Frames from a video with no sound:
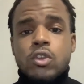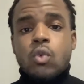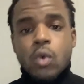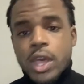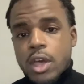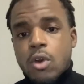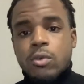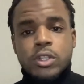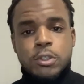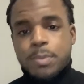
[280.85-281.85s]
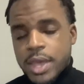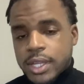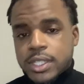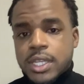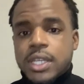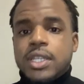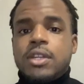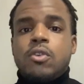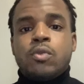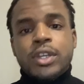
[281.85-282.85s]
well-respected
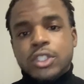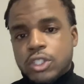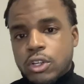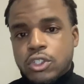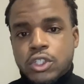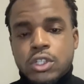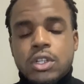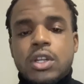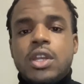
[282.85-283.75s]
researcher